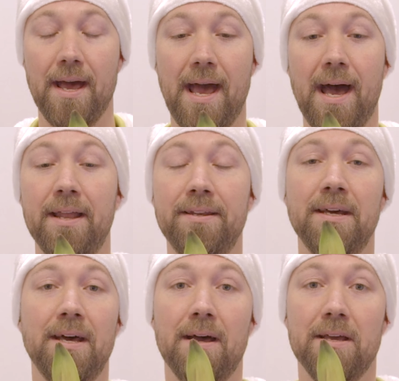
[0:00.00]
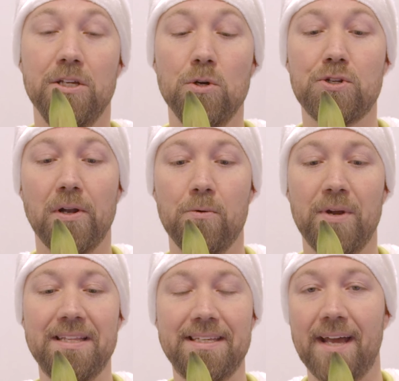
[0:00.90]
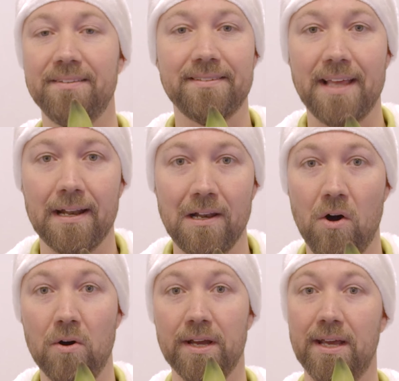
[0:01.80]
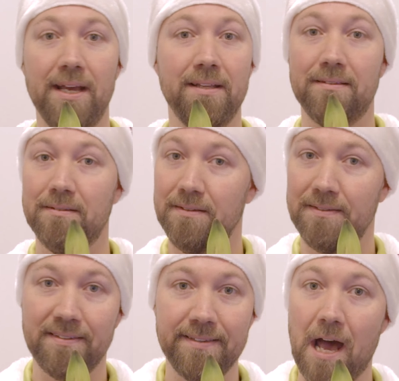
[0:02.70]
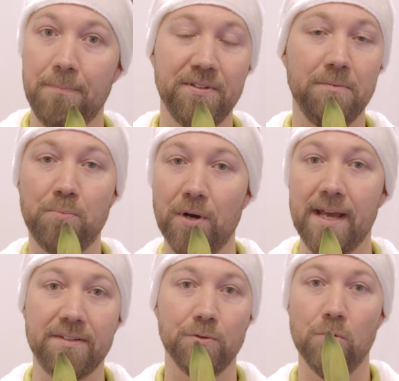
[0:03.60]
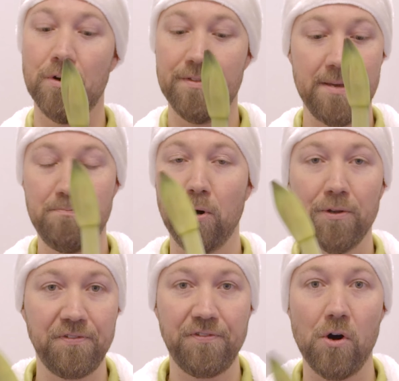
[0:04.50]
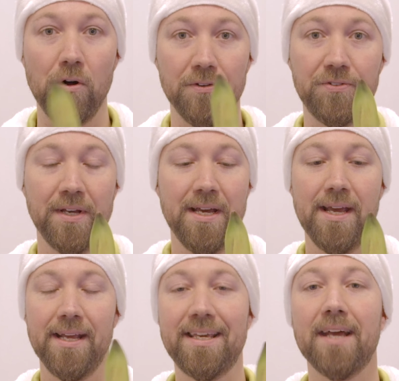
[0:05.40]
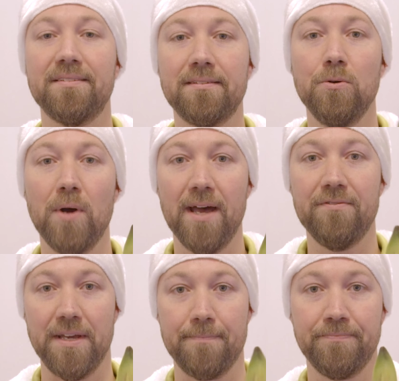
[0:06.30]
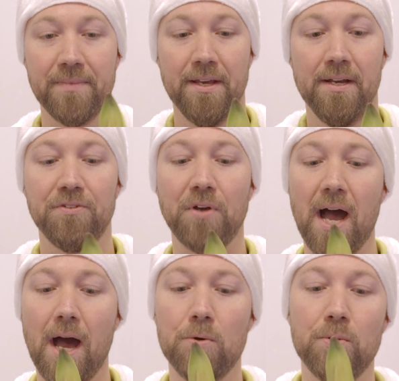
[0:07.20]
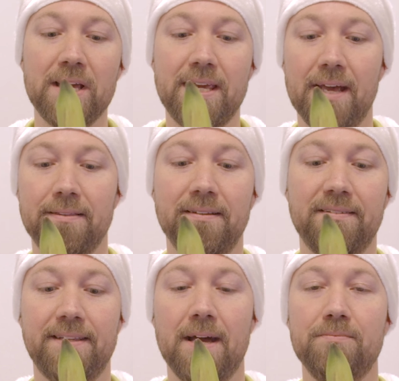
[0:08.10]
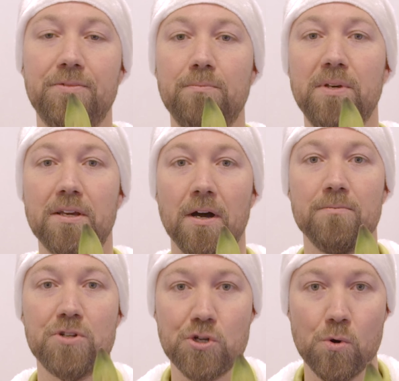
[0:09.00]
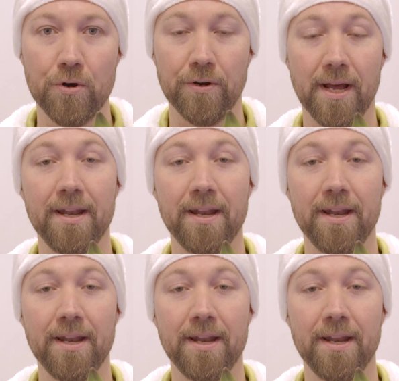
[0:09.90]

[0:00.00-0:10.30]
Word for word: And usually when it gets that long, it snaps, it breaks, or the pot falls. It gets too heavy. So how do I get the stem to become shorter?